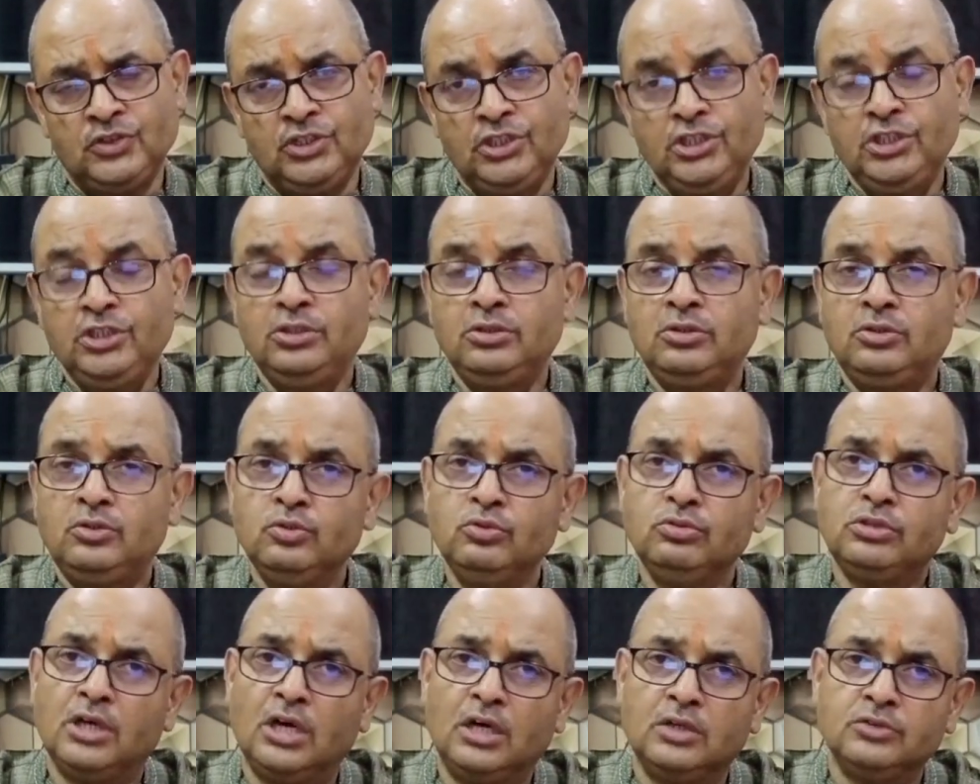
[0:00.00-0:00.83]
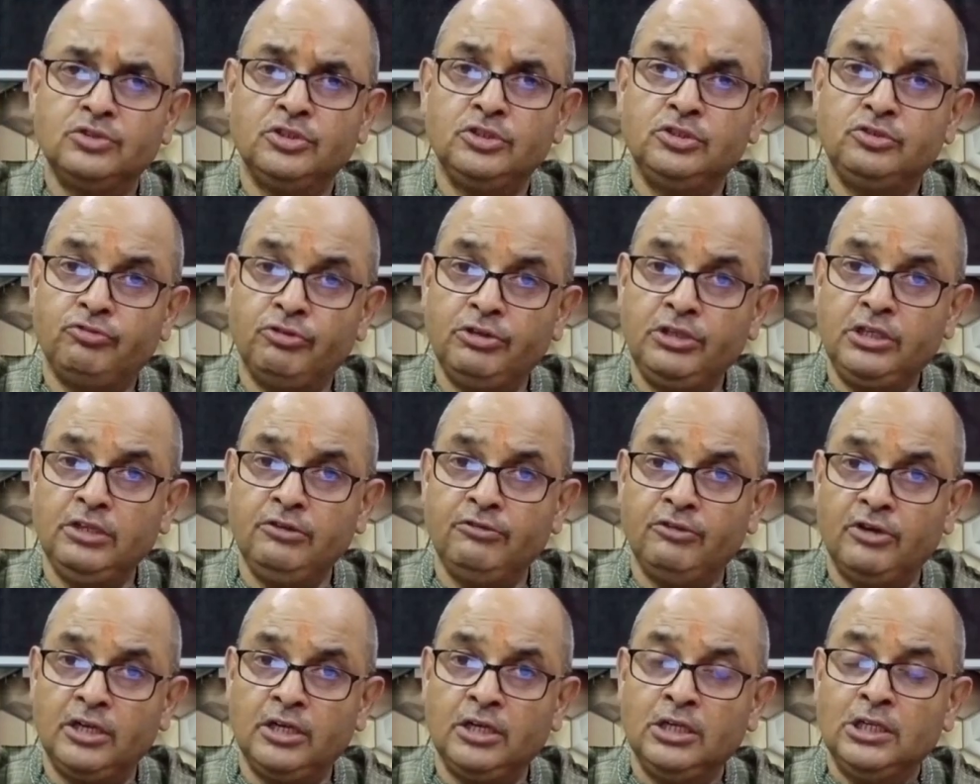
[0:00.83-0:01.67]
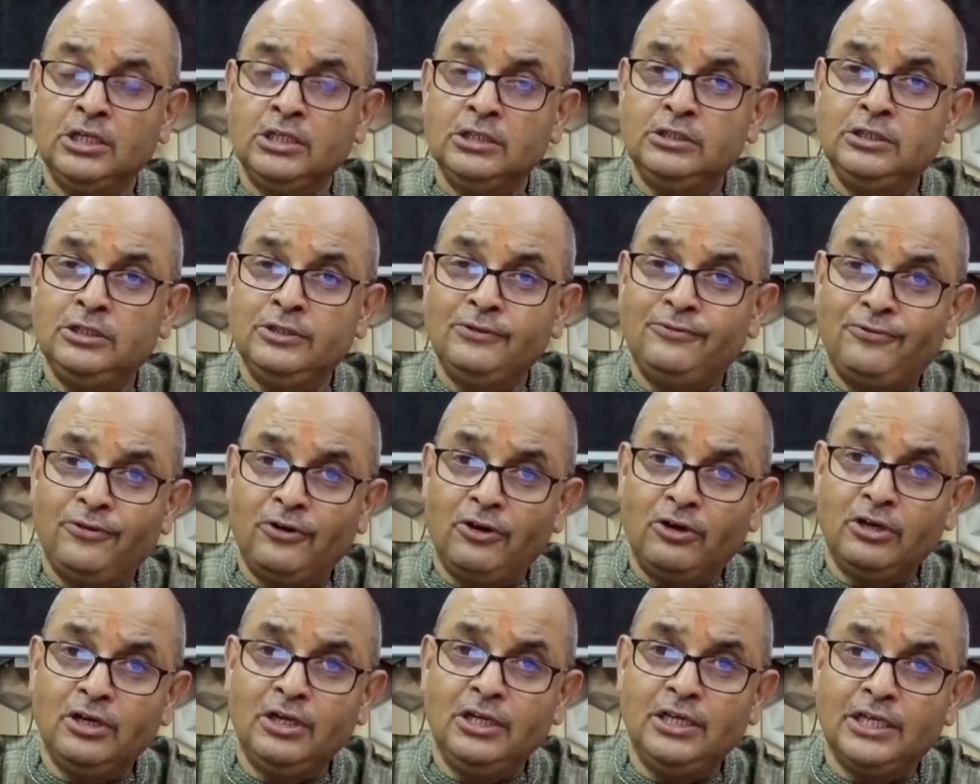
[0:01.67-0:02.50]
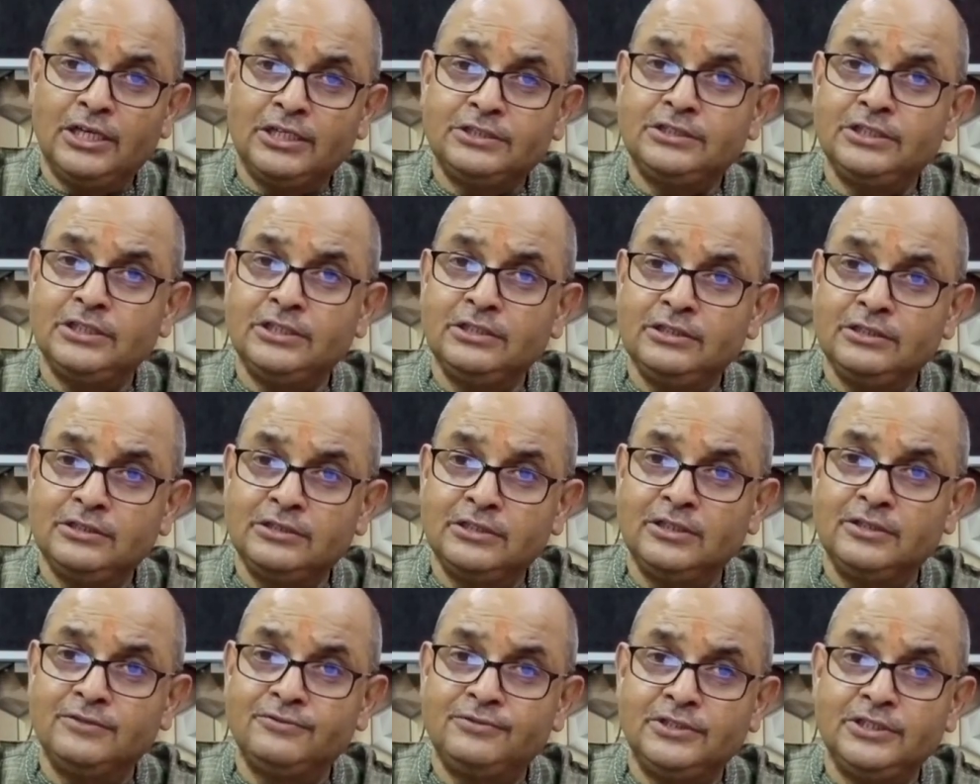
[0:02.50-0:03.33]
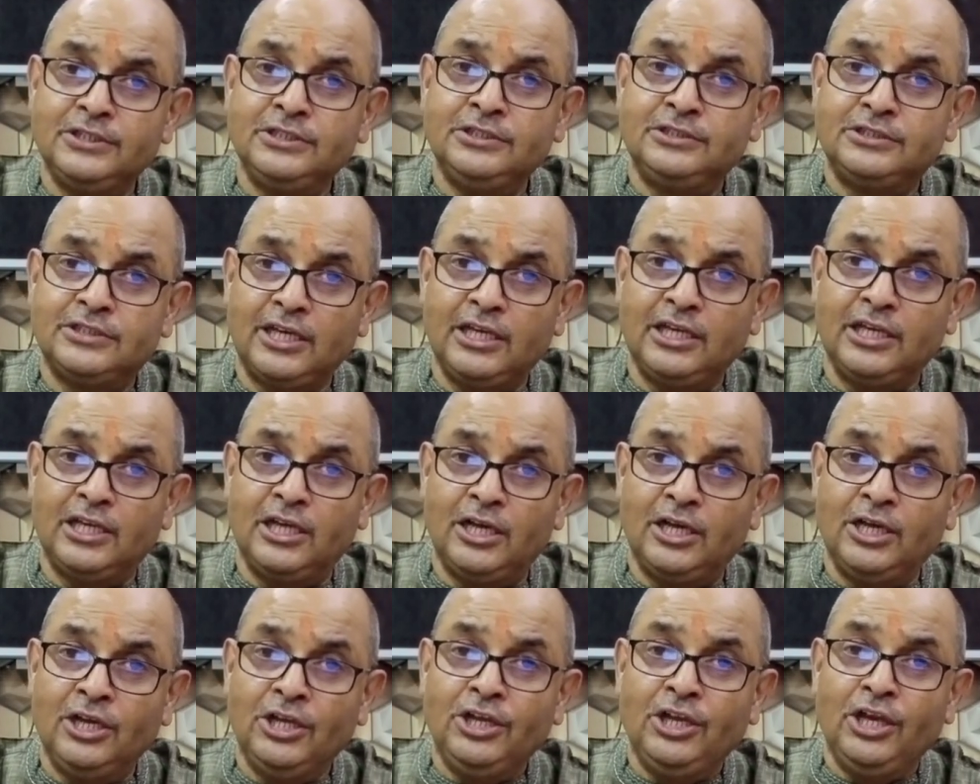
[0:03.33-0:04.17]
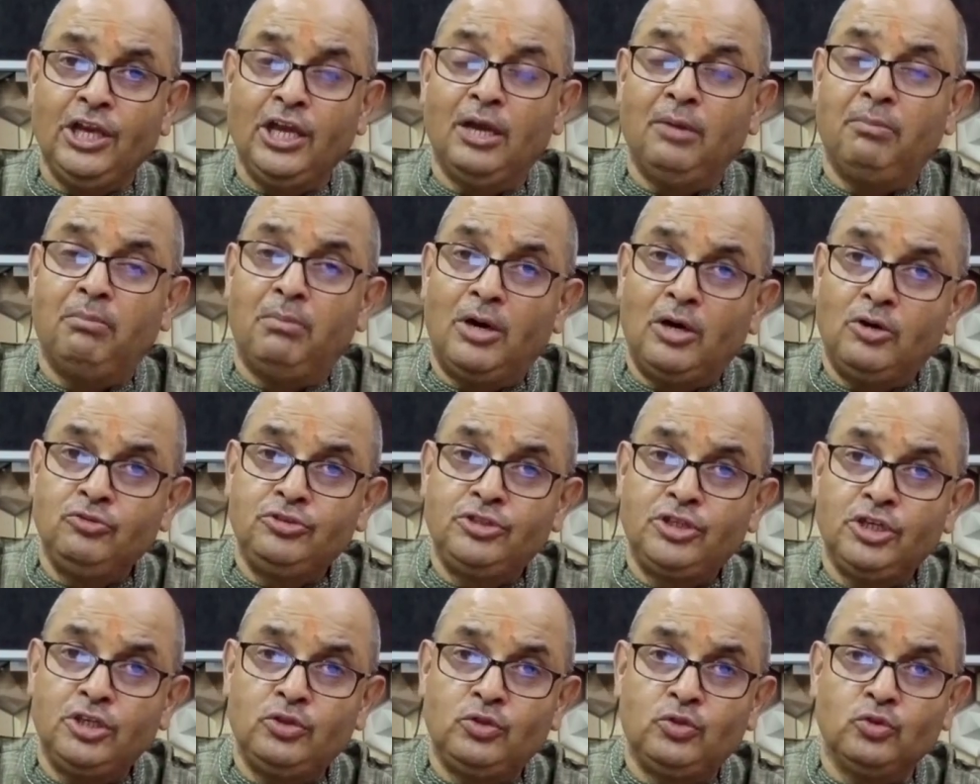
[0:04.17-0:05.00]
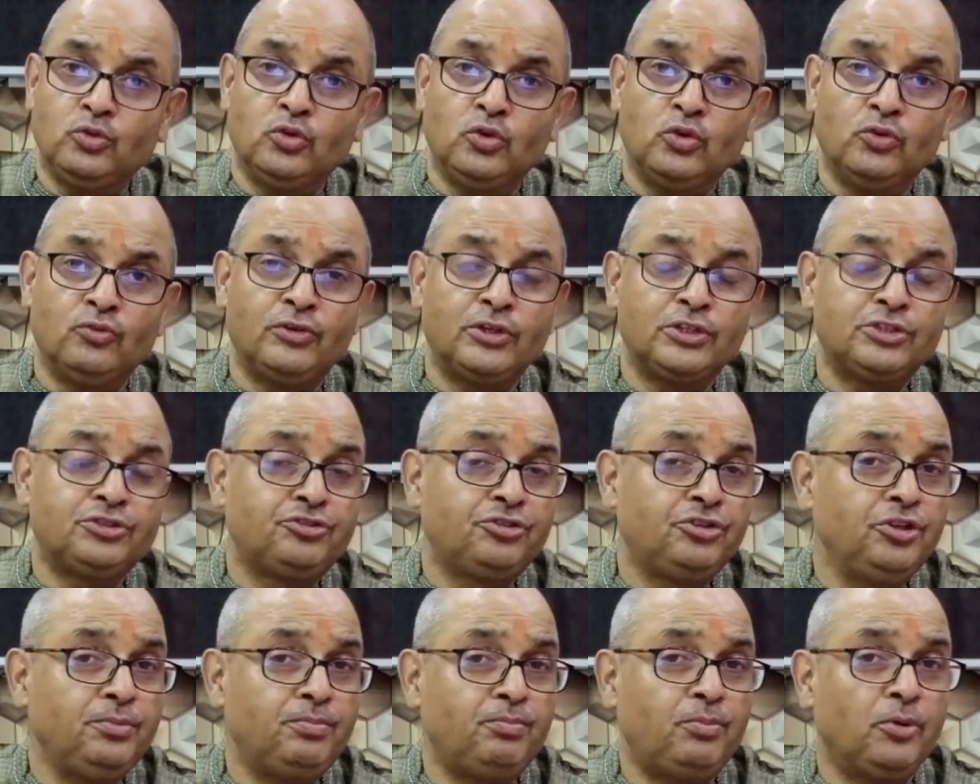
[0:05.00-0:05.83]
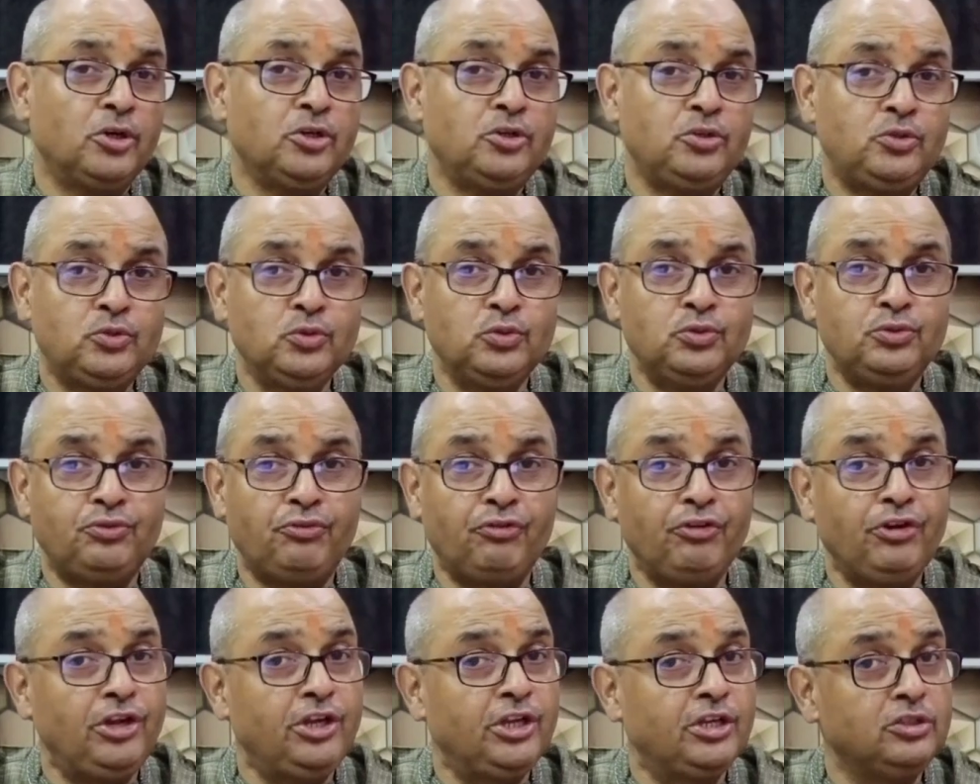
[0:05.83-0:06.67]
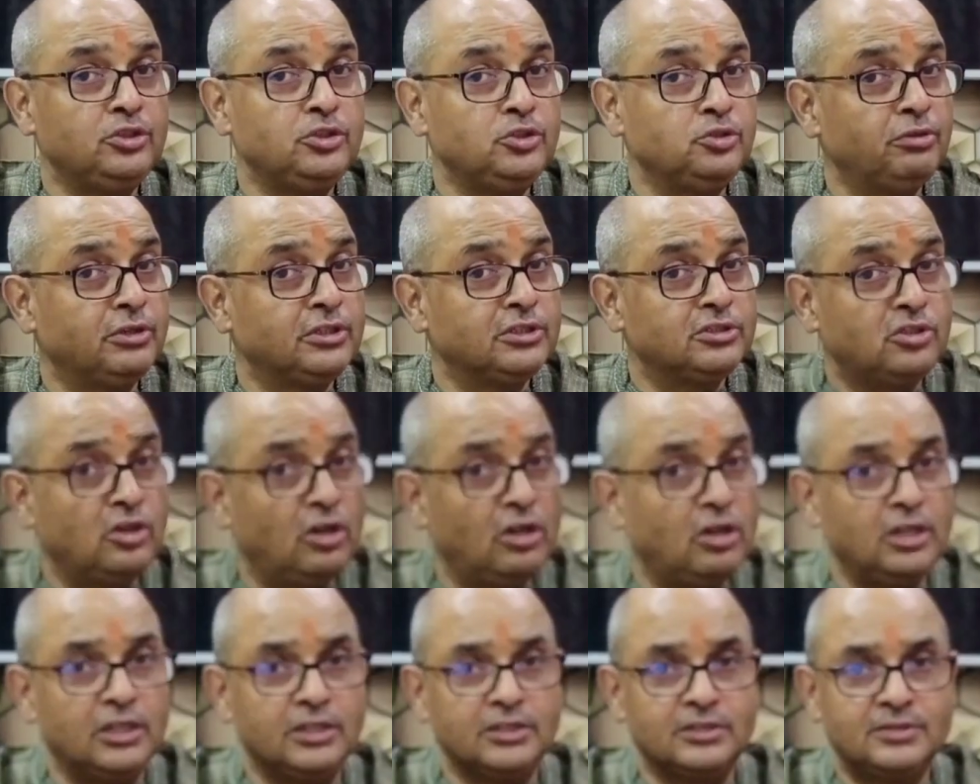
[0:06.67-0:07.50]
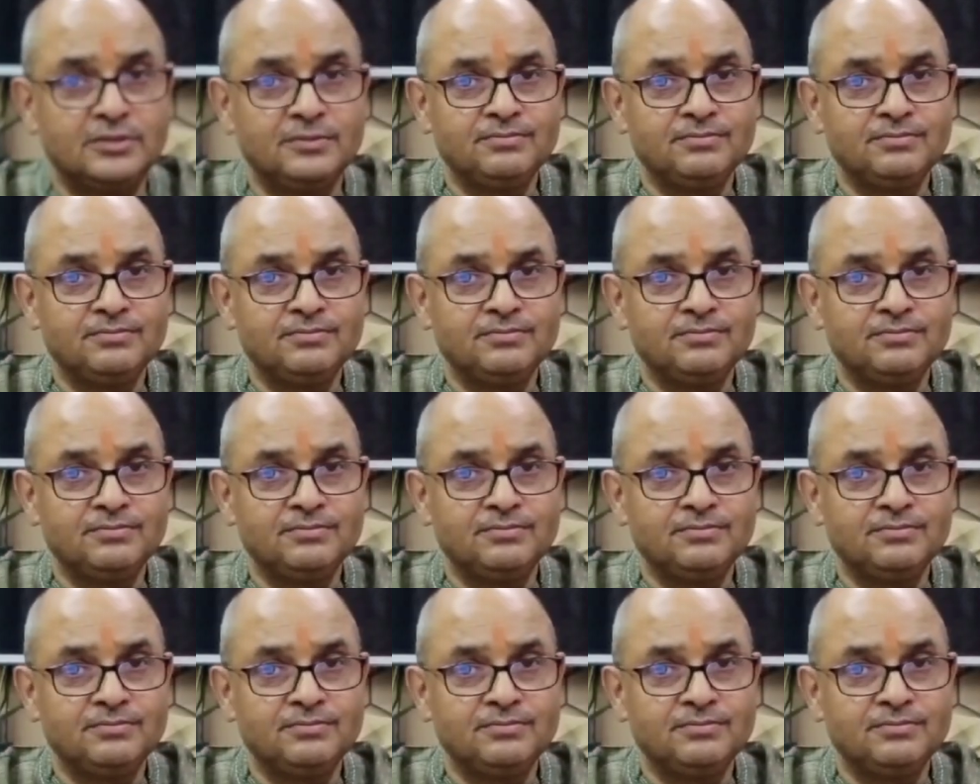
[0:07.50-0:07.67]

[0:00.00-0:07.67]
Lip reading: In 2021, the foreign exchange reserves in China amounted to over 3.2 trillion US dollars.